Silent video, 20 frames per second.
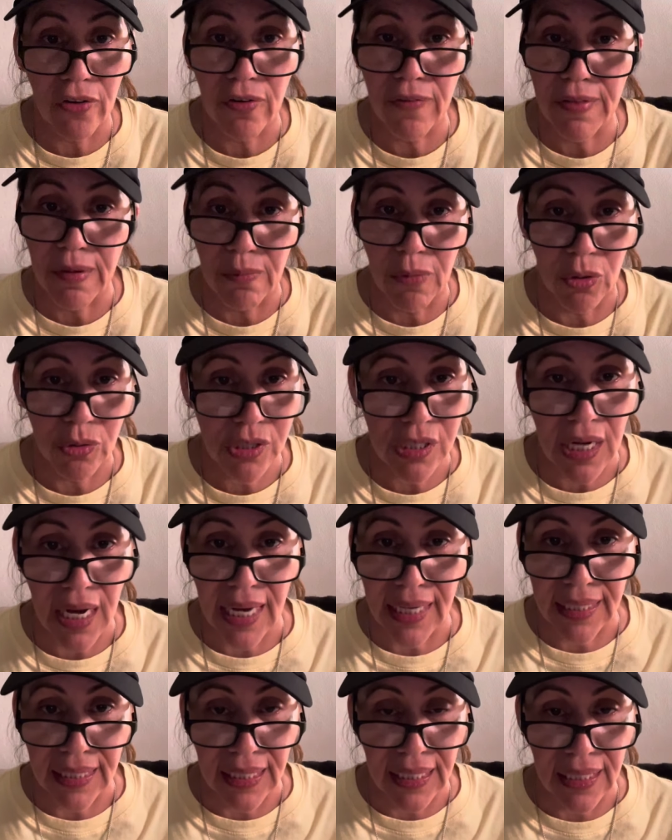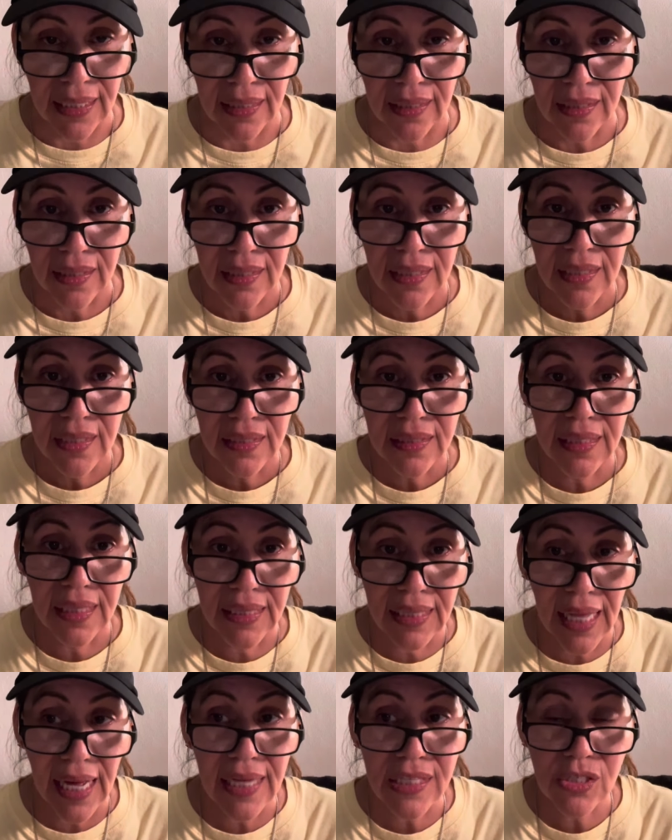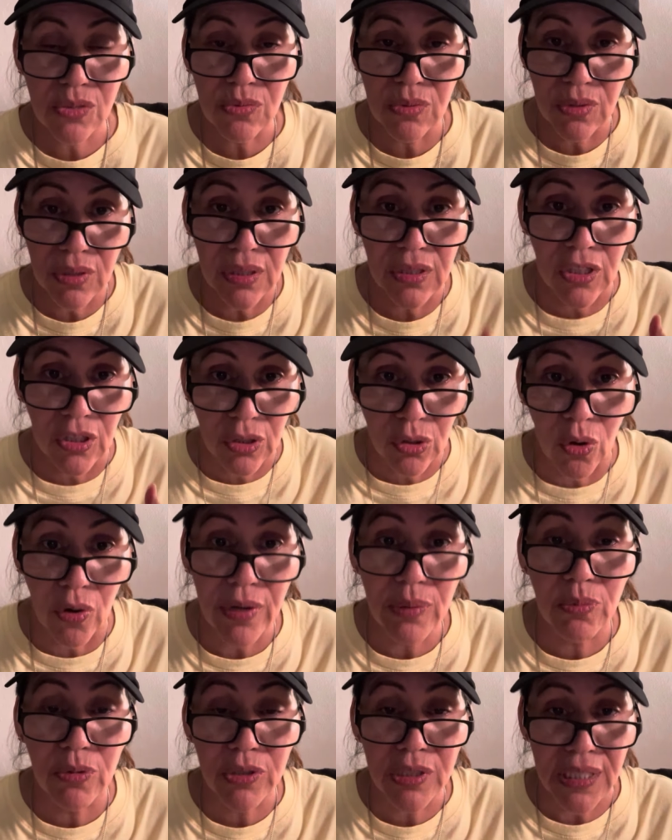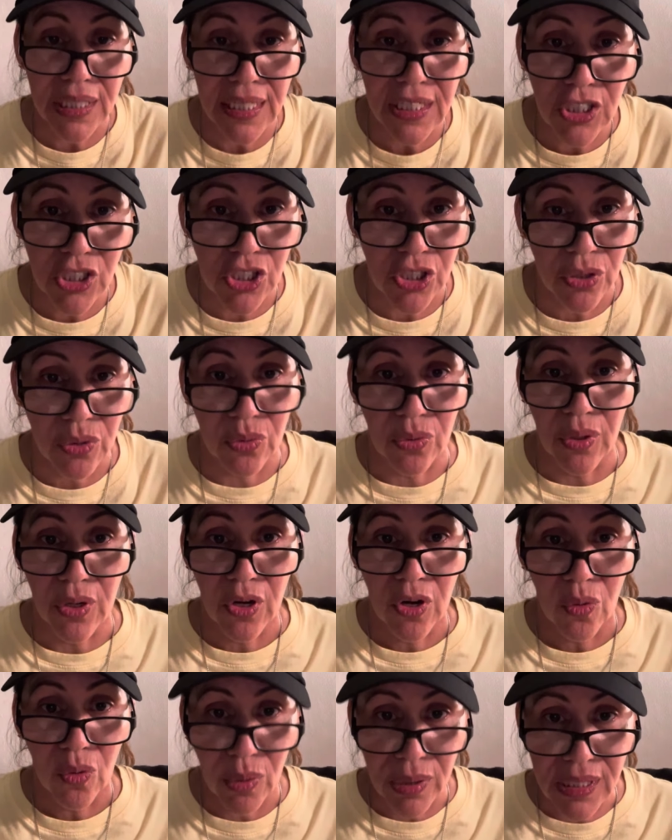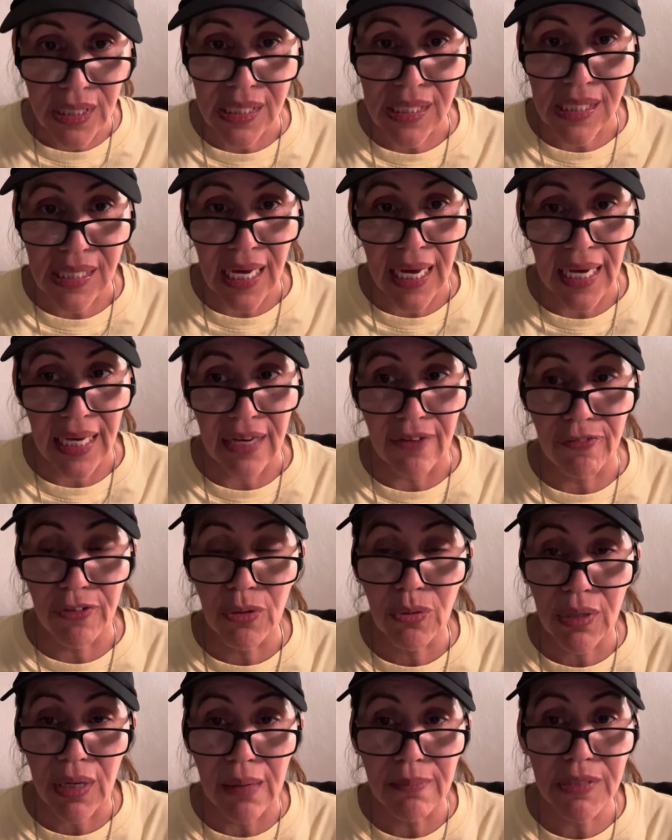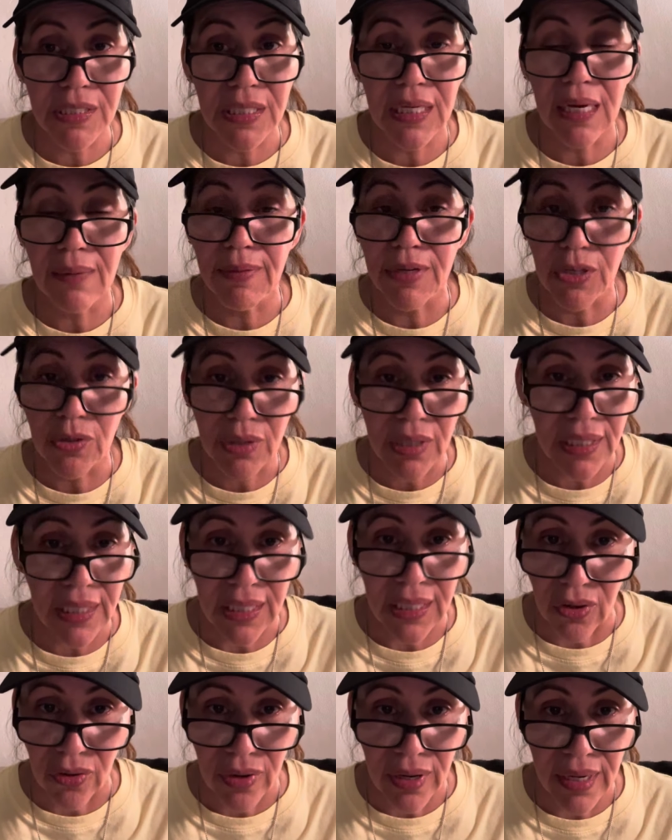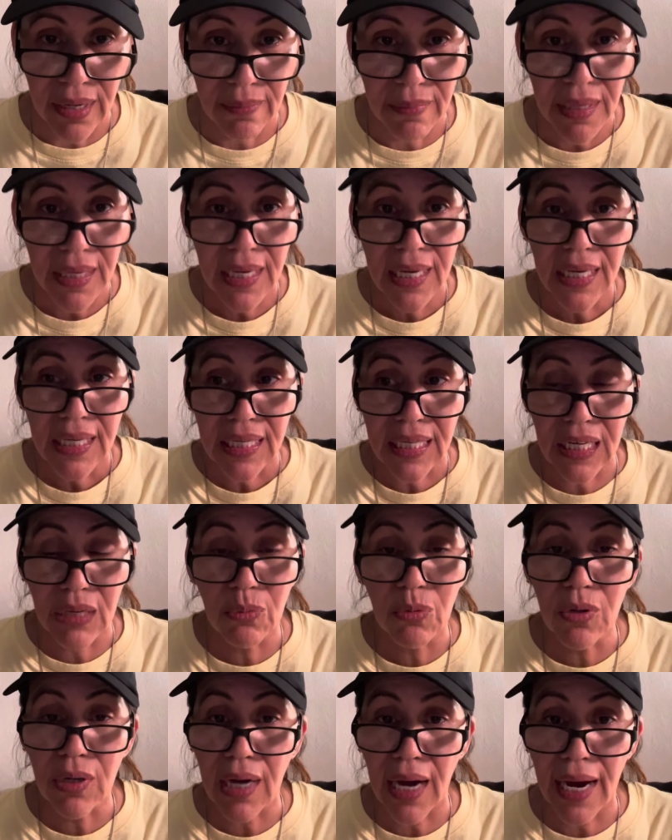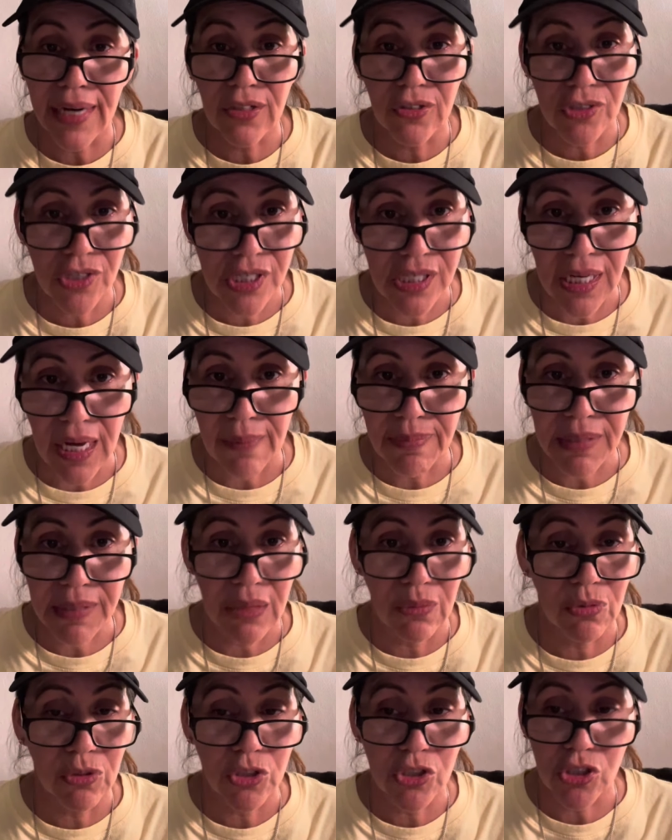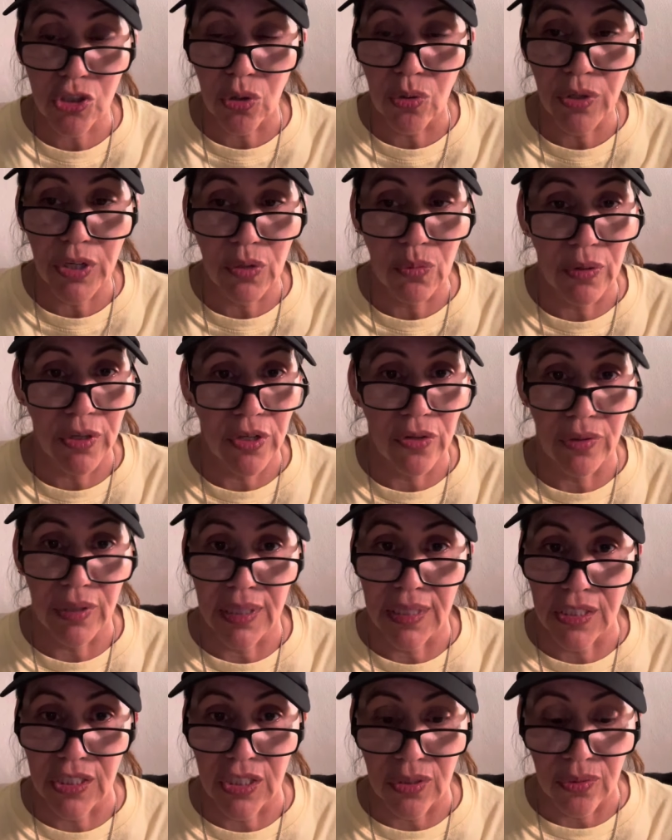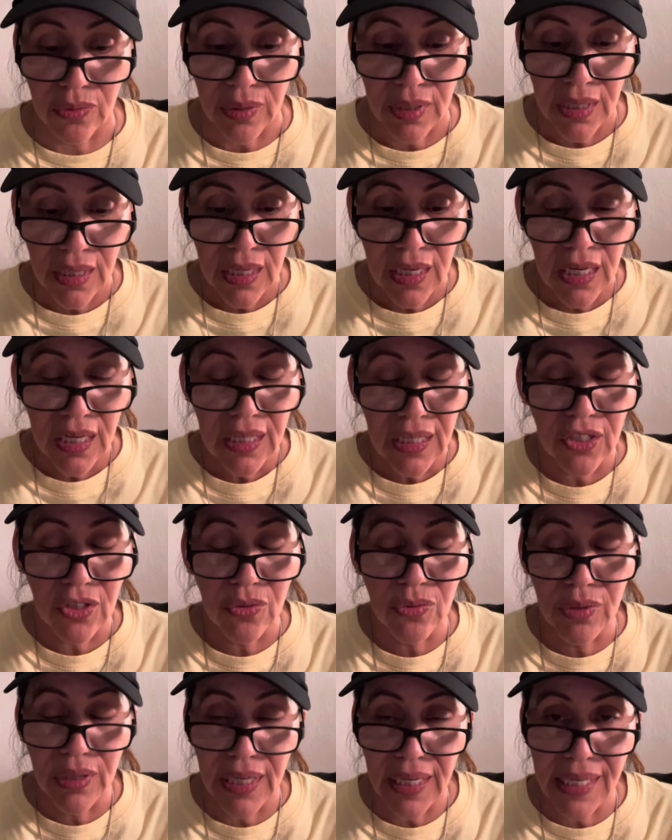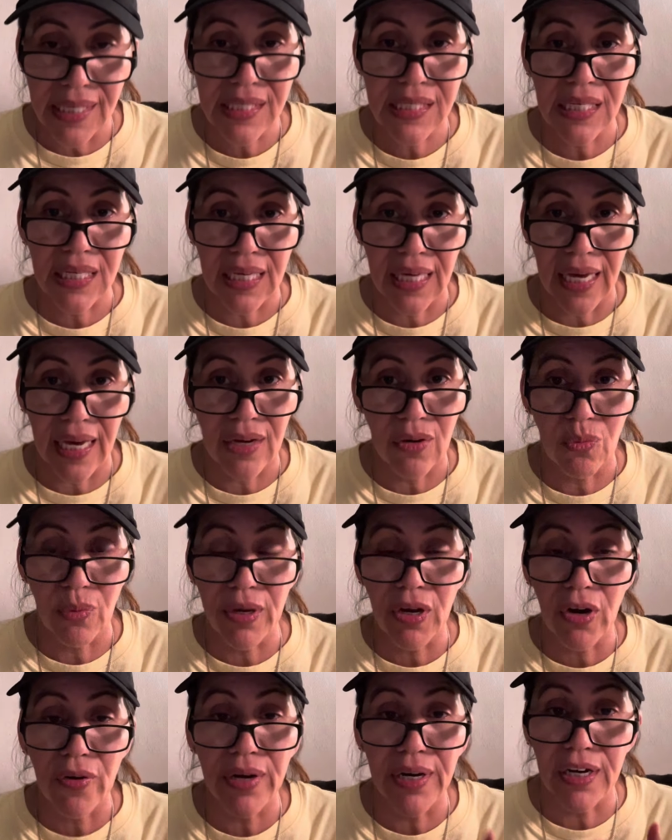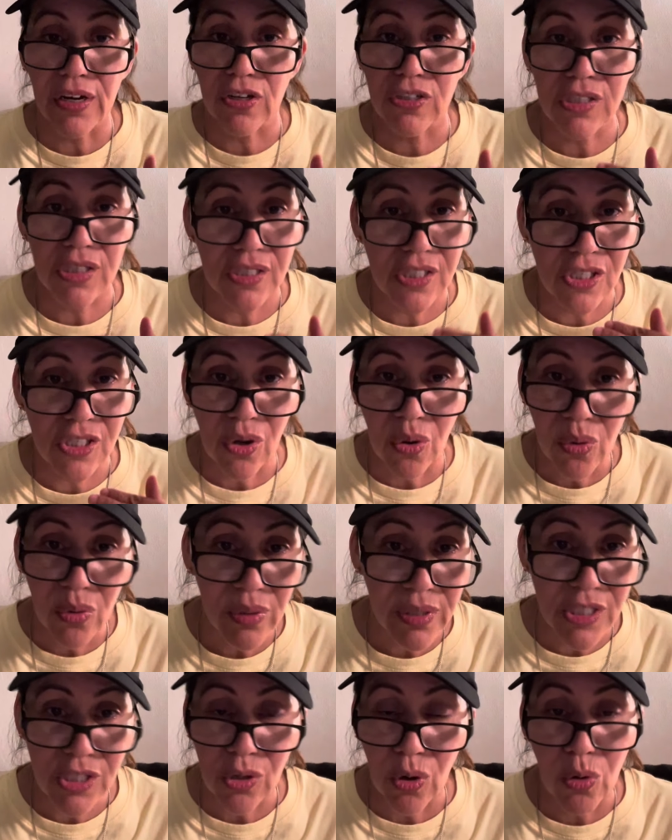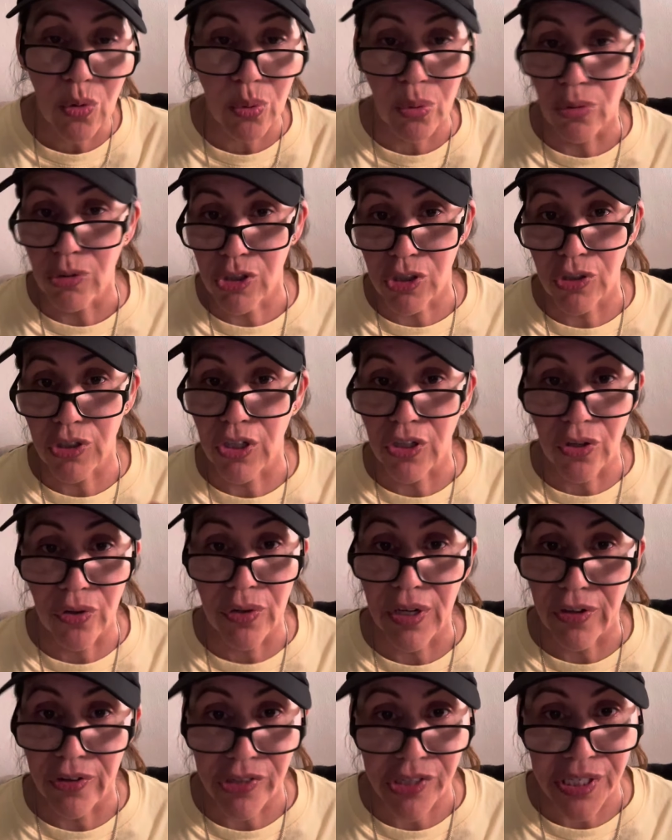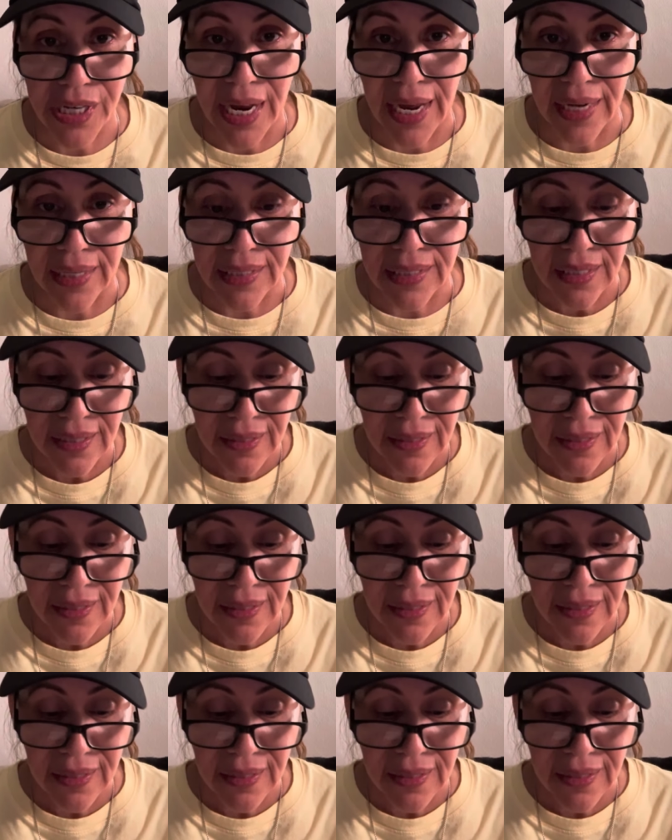of the most high king that's the Lord will teach you what to say if you come to him and you can hear him he will guide your steps he will show you what you need to do you need to get we are in a so so crucial you don't understand